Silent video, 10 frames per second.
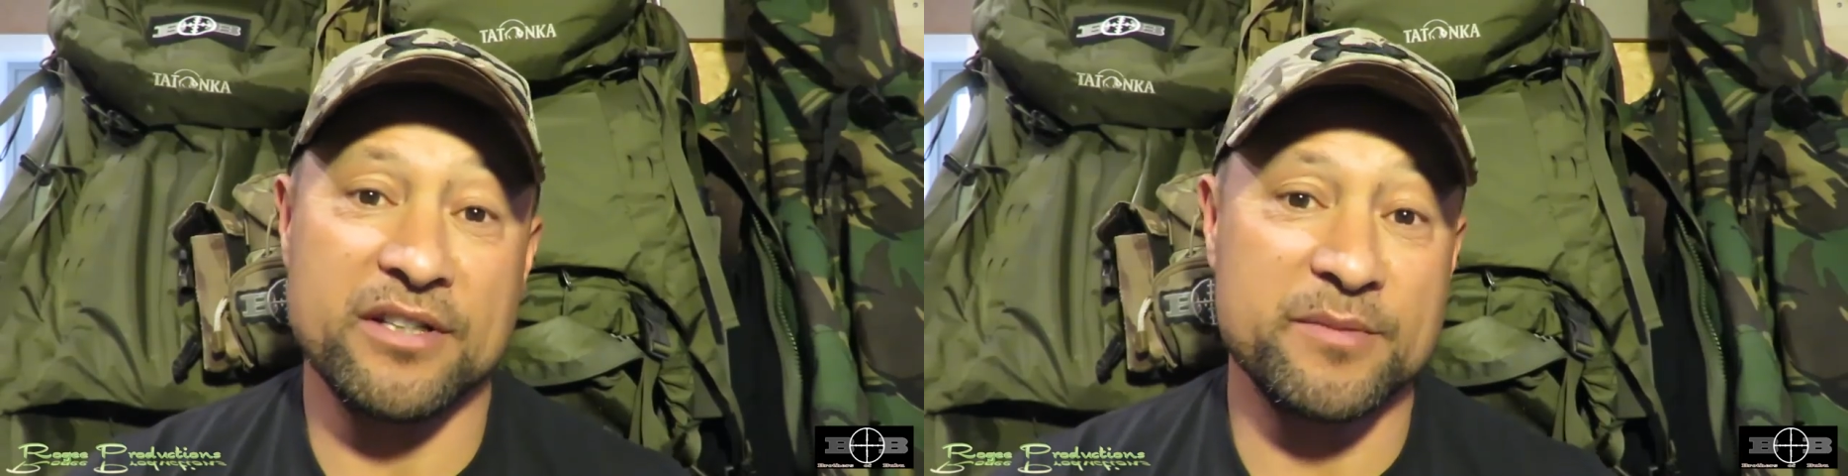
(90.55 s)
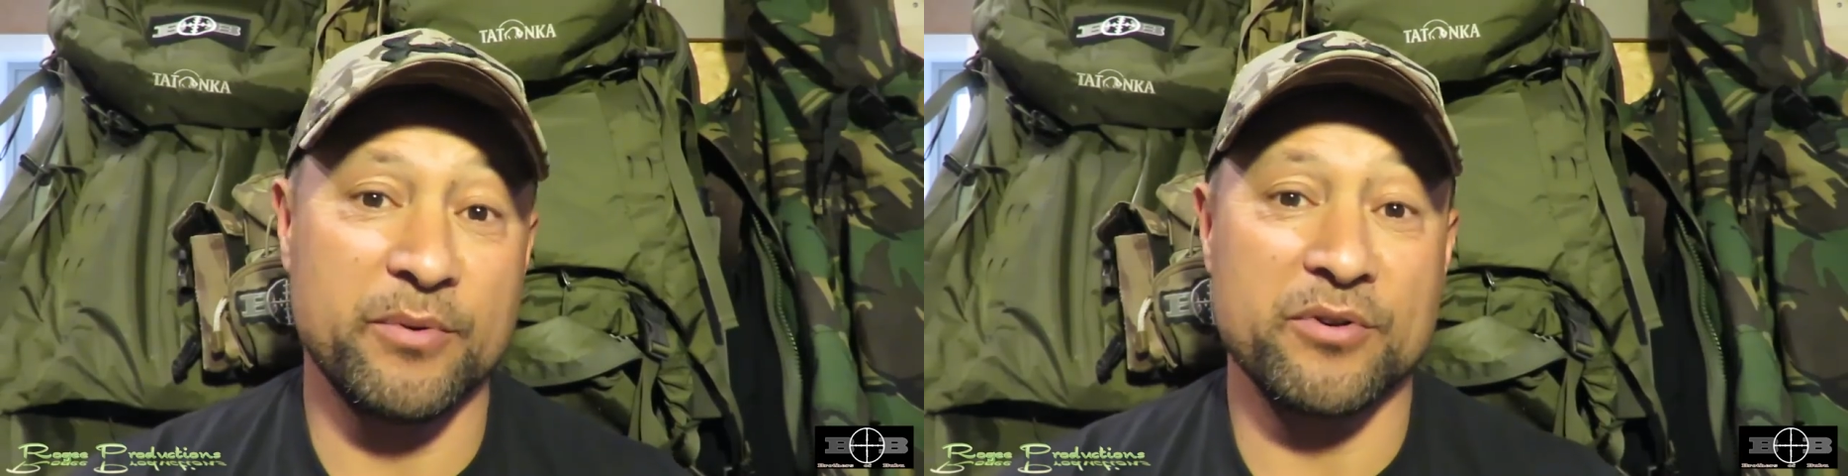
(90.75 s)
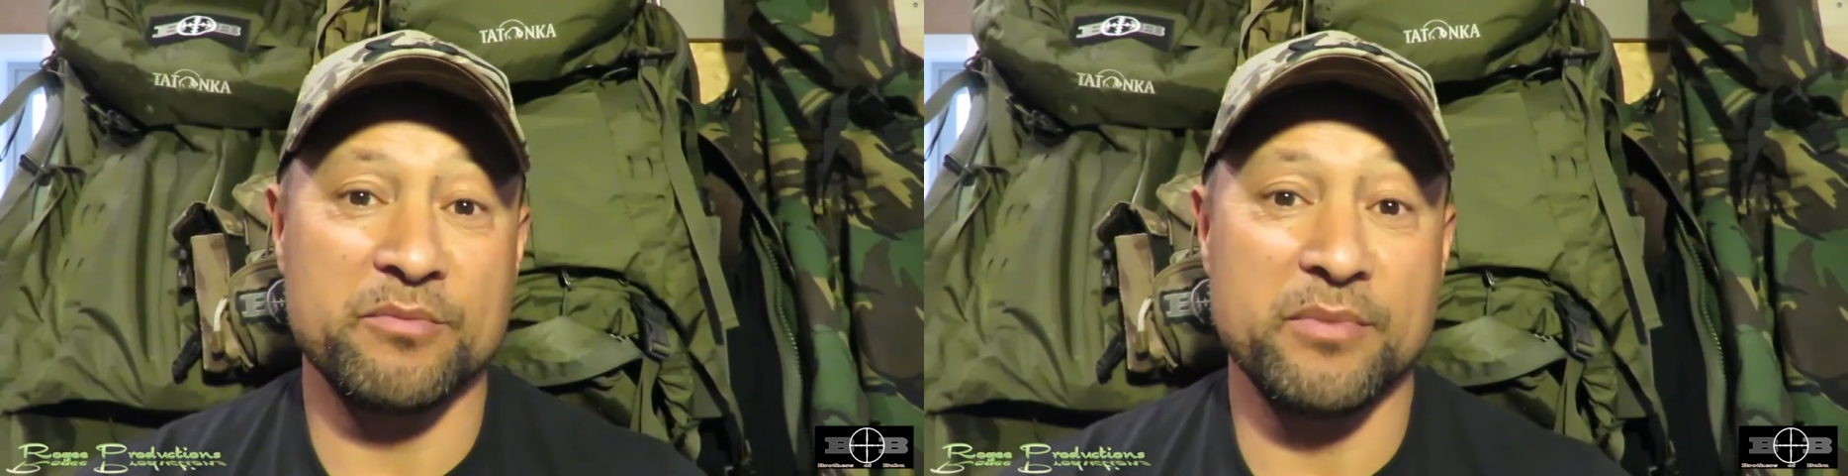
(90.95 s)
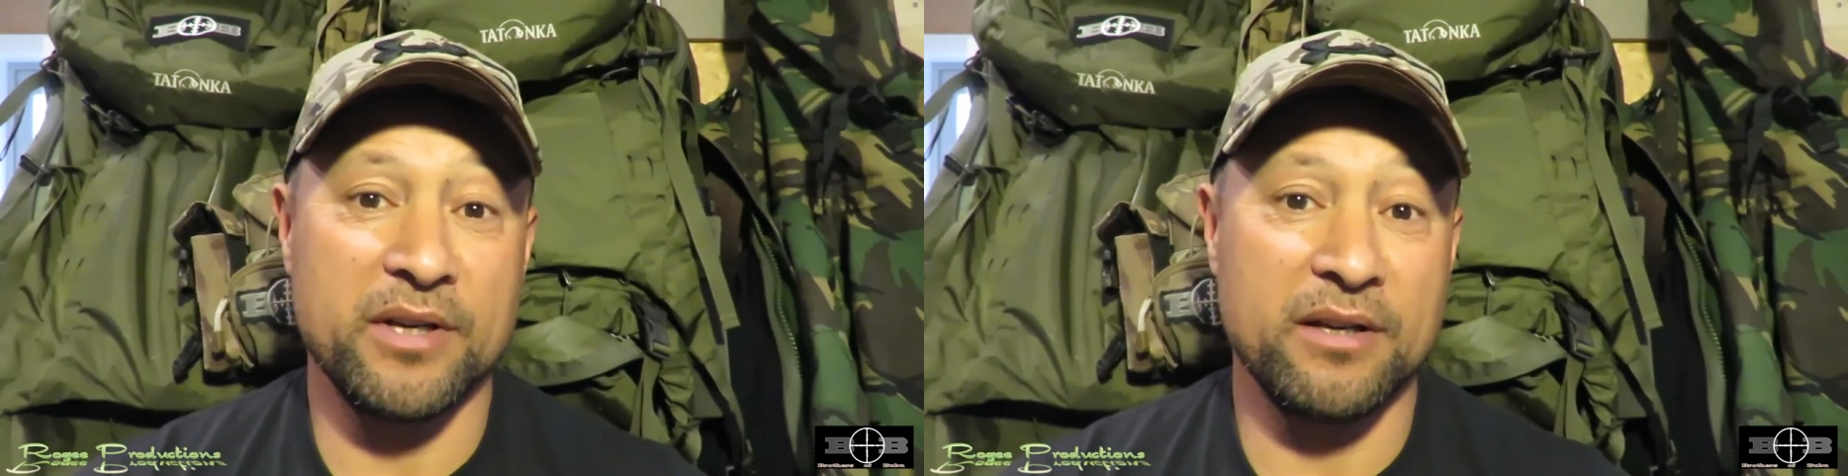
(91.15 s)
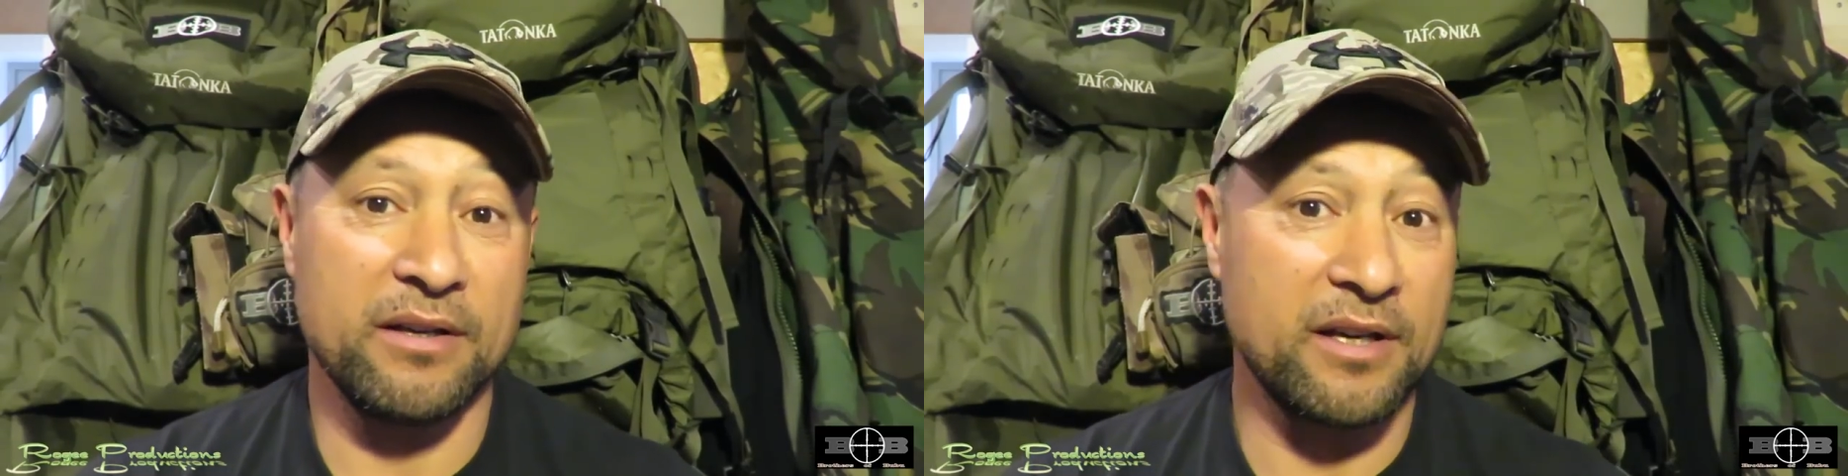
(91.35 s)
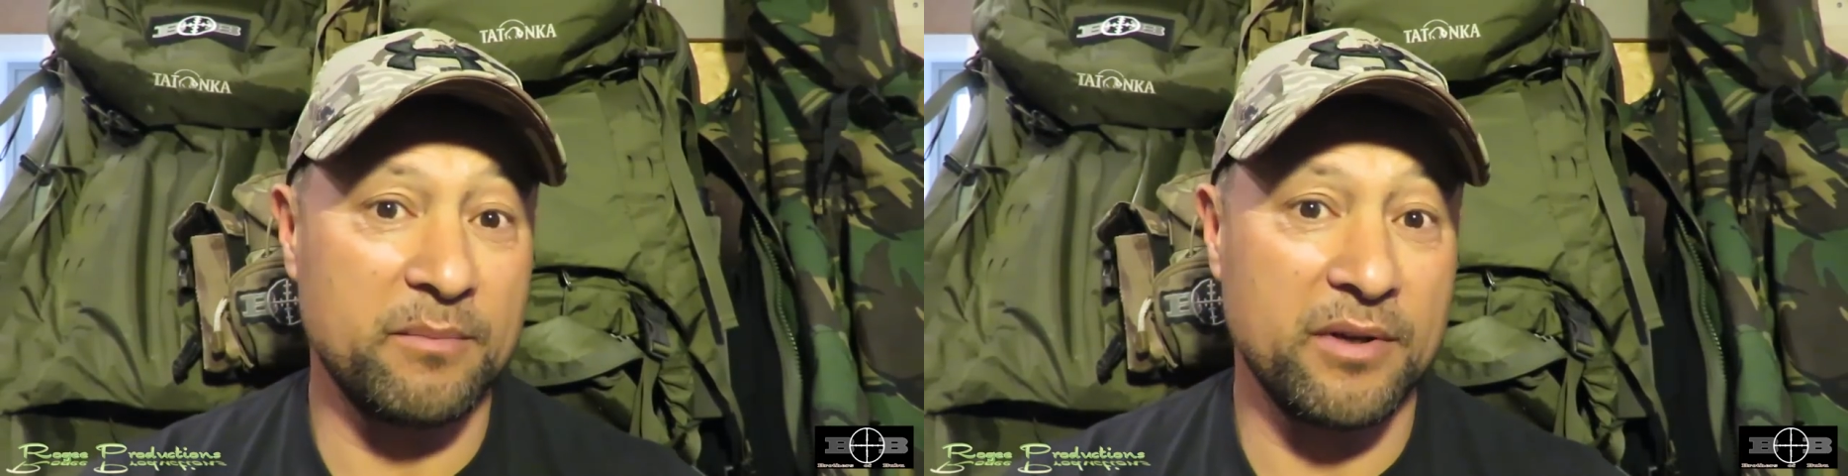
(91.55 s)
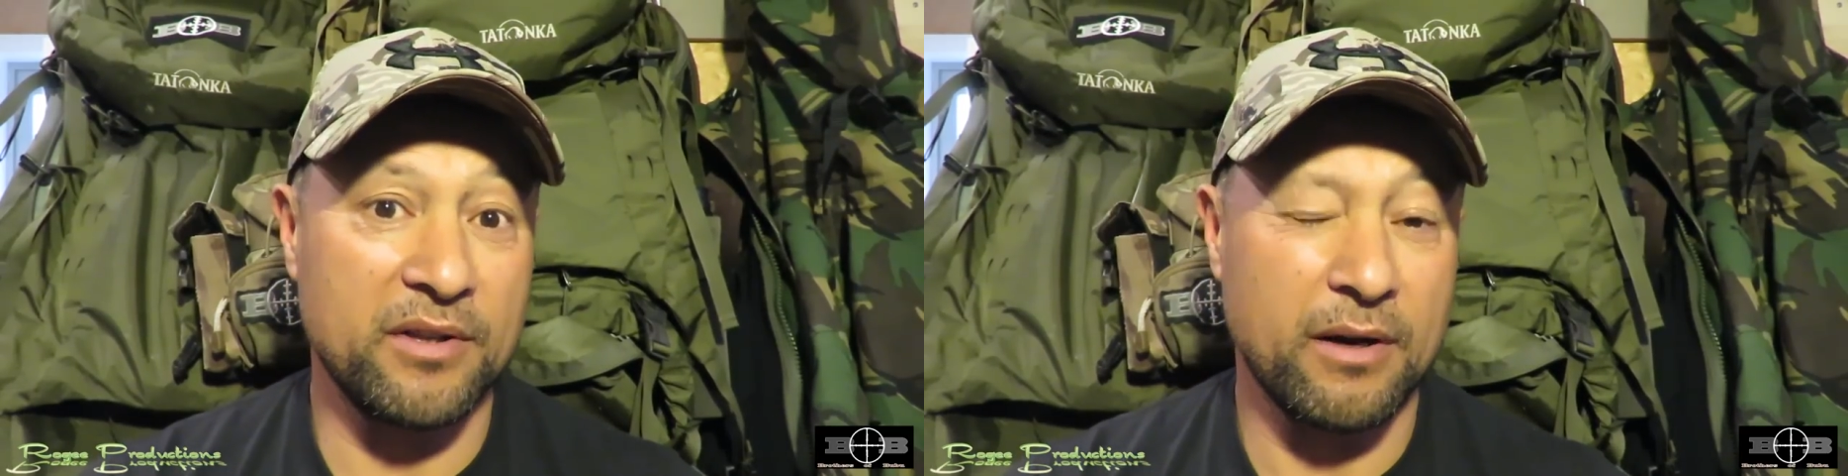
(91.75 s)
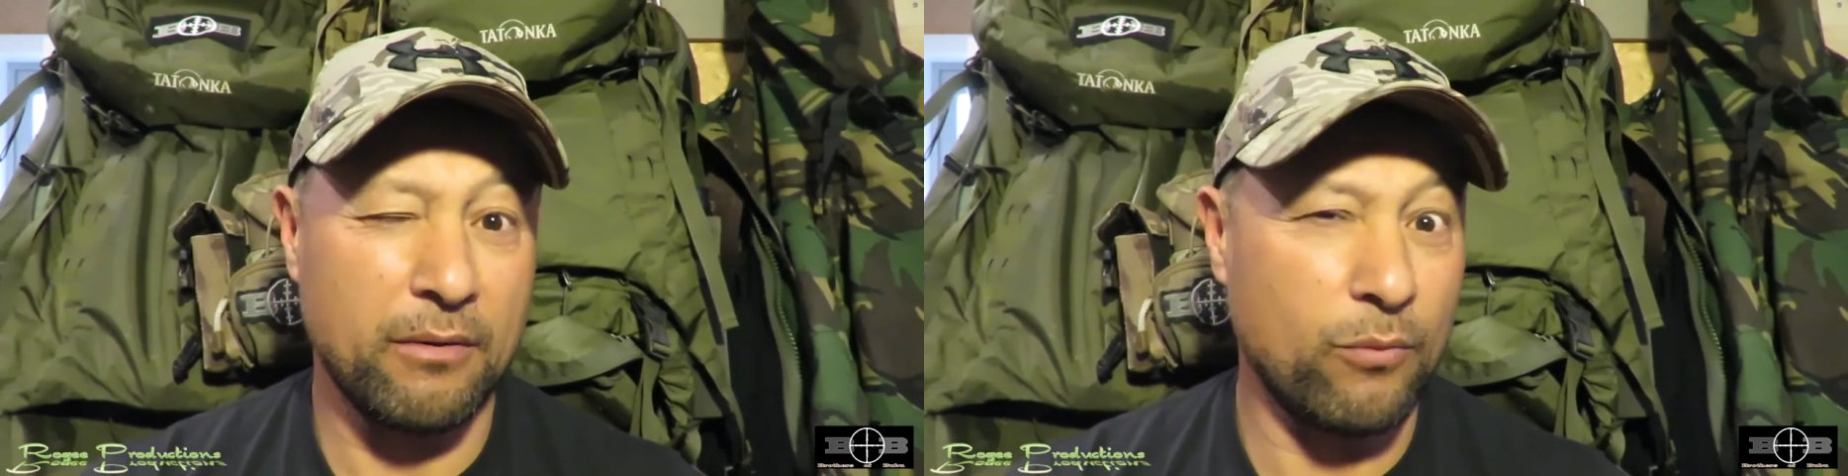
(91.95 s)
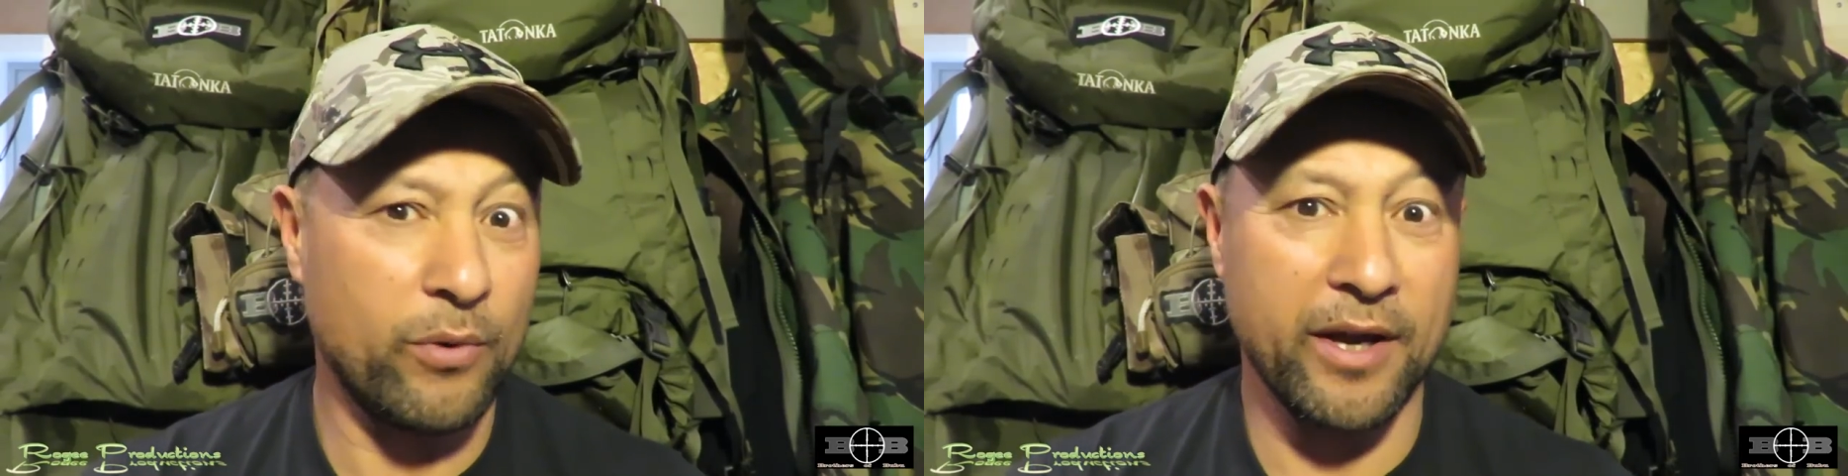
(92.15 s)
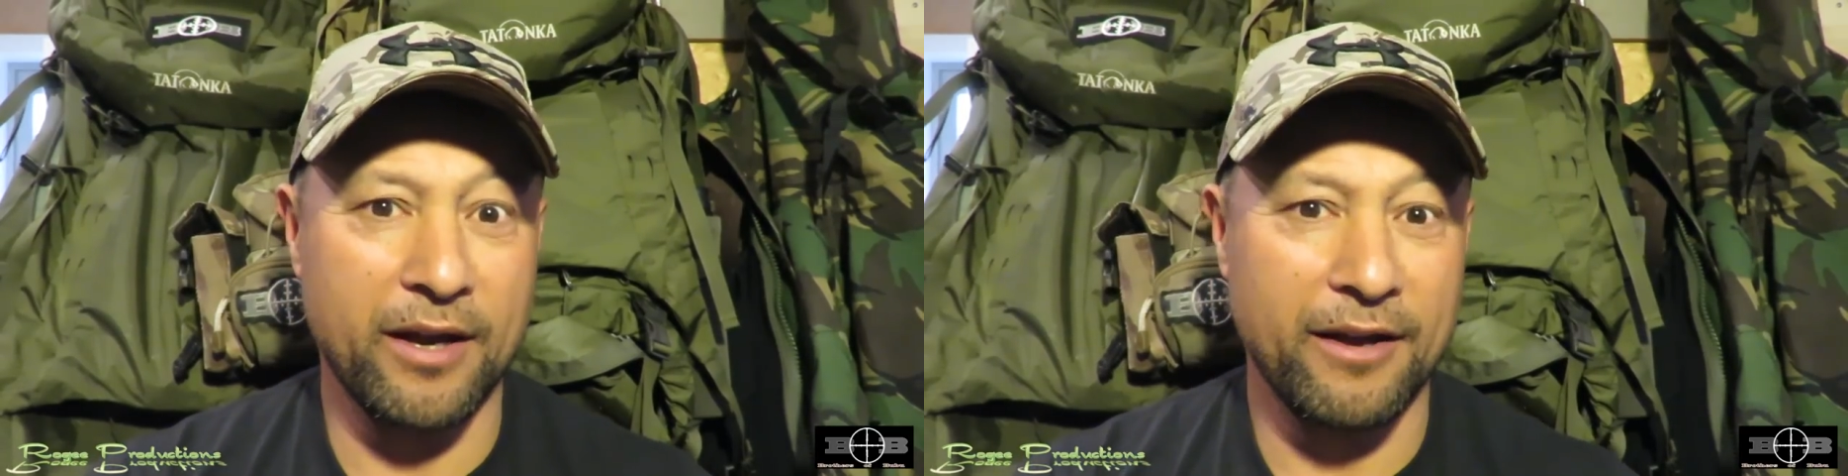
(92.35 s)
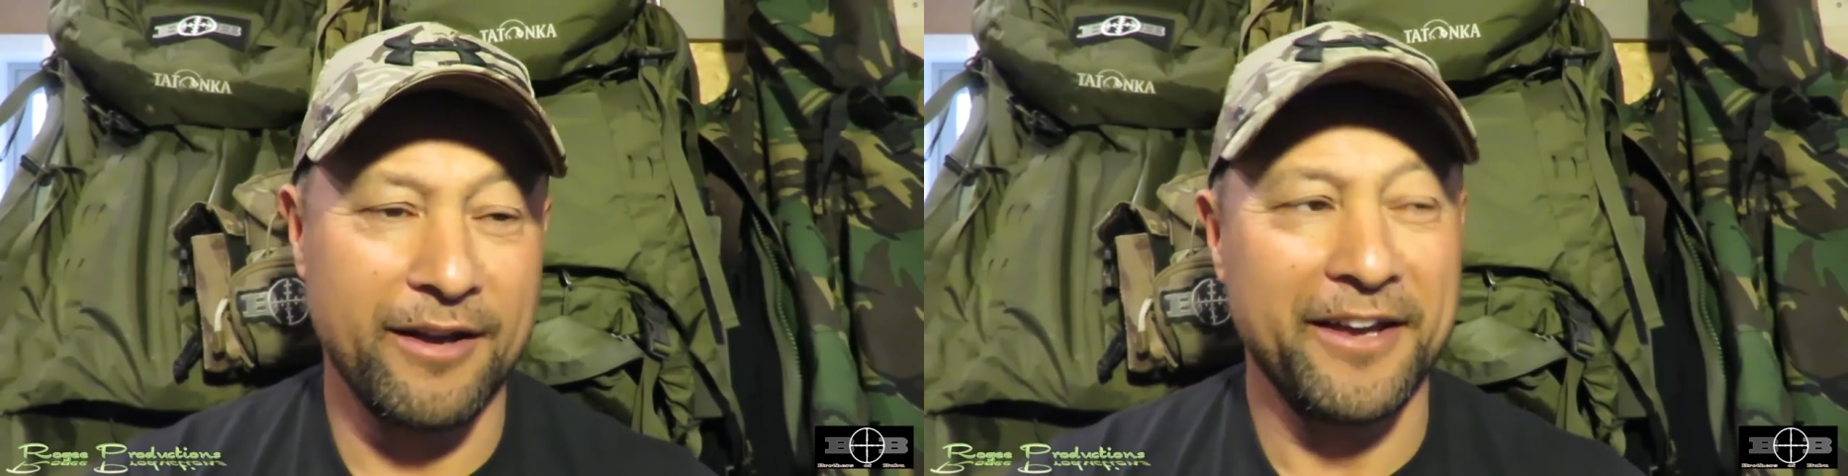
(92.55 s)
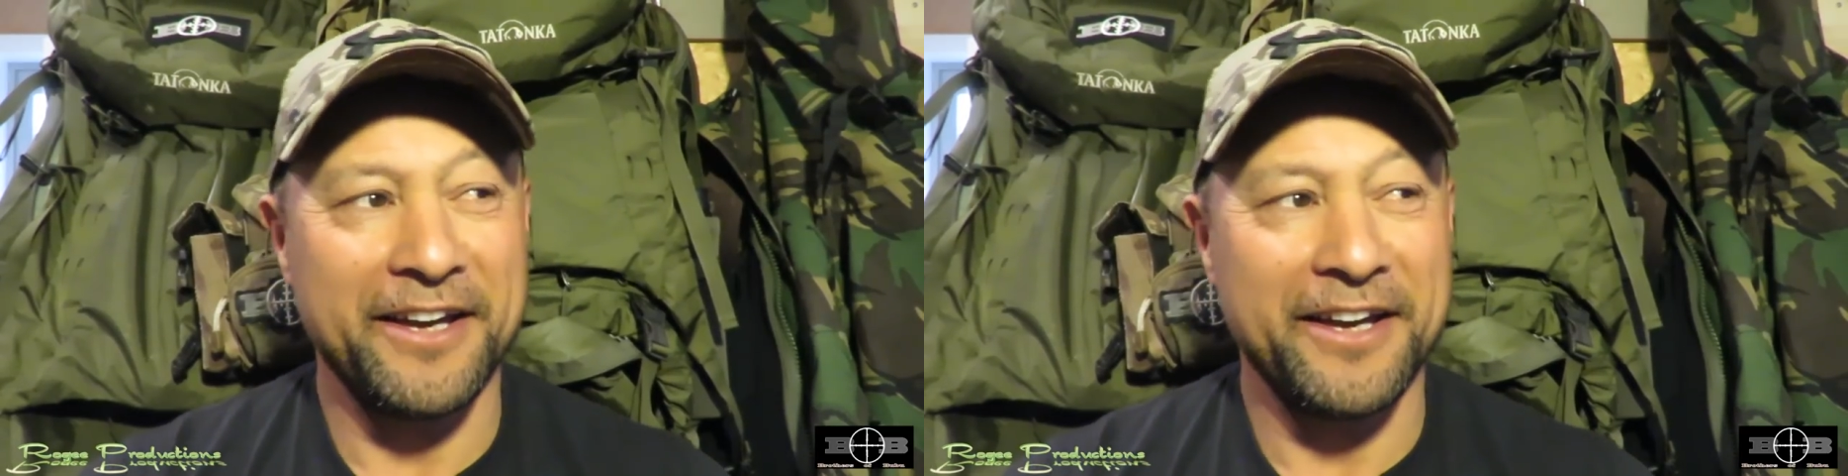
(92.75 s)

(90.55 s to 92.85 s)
He spotted me, gave me the wink,